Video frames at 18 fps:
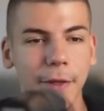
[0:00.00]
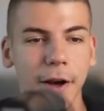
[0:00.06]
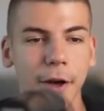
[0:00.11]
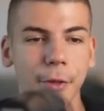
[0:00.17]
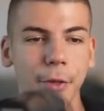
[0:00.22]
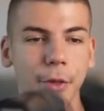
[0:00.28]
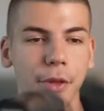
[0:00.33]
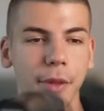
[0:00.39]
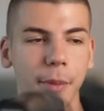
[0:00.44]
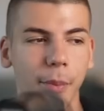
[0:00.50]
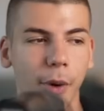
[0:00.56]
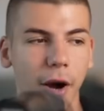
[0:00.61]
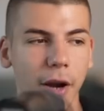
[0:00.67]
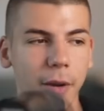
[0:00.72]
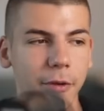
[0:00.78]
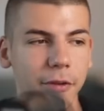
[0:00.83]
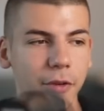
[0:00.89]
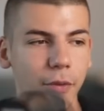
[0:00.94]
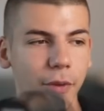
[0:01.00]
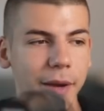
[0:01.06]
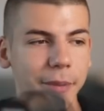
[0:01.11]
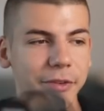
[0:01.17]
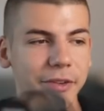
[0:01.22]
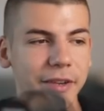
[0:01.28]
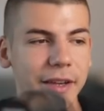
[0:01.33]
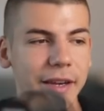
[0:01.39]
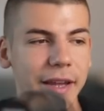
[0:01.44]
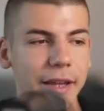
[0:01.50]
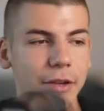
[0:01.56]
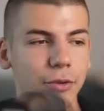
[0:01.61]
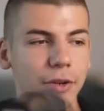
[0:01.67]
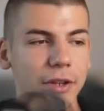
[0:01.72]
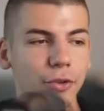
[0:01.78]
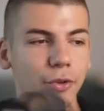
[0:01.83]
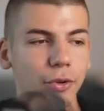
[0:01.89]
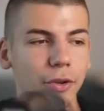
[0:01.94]
down to the bottom of the website, and you
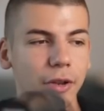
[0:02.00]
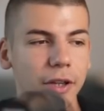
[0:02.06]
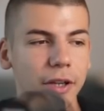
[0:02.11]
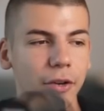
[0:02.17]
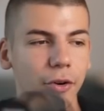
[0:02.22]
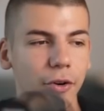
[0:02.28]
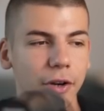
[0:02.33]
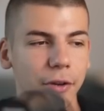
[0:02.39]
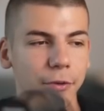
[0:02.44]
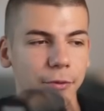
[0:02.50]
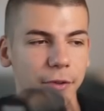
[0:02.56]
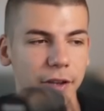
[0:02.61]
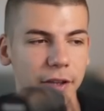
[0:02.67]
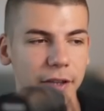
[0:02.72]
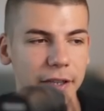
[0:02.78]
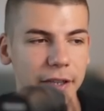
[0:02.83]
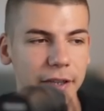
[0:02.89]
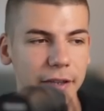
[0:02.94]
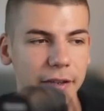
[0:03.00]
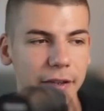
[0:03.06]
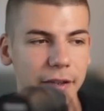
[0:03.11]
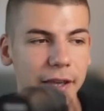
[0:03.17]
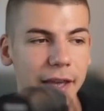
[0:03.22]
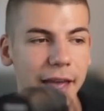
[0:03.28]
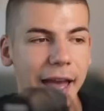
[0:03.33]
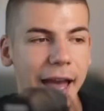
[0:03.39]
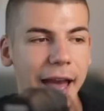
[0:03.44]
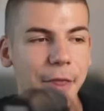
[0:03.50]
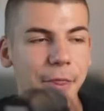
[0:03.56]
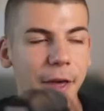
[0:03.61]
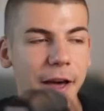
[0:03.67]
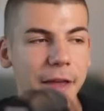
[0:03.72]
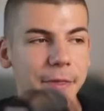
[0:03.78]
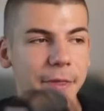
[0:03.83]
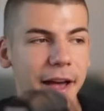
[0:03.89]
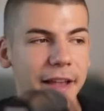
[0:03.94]
need to click on affiliate. And
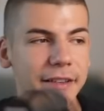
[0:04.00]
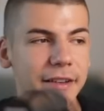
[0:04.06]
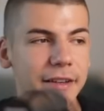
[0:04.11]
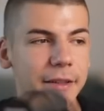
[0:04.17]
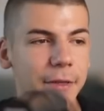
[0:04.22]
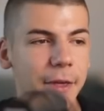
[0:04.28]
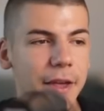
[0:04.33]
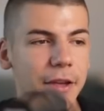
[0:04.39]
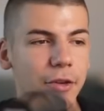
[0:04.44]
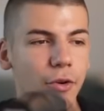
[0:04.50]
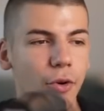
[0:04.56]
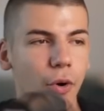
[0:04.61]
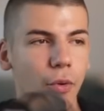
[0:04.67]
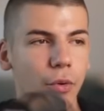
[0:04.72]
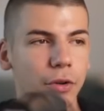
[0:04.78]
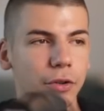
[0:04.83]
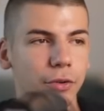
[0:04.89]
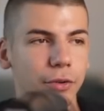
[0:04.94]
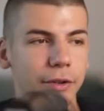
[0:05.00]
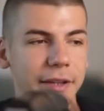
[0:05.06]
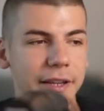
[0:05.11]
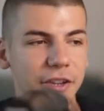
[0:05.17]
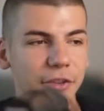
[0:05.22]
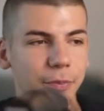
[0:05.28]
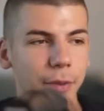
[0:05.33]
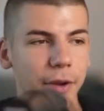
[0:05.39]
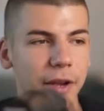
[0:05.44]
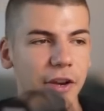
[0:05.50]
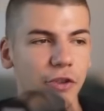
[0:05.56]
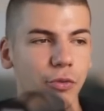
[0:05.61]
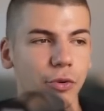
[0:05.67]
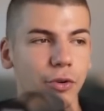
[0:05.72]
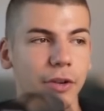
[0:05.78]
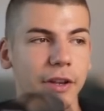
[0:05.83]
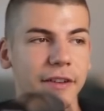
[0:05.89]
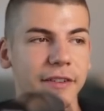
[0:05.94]
then that's going to take you over to this page
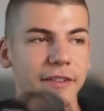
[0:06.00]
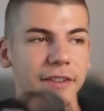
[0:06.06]
where you can